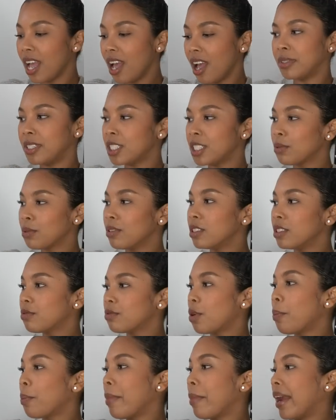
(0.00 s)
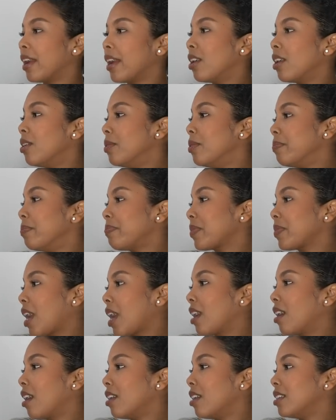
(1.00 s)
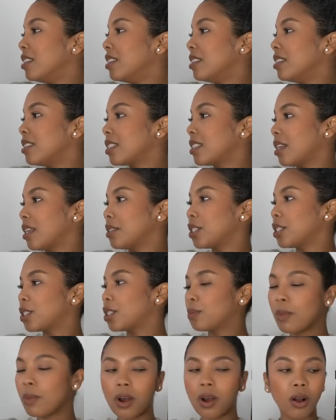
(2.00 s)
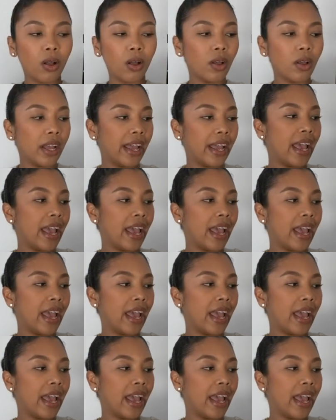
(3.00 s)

This one is from Mango. I got it in a size small,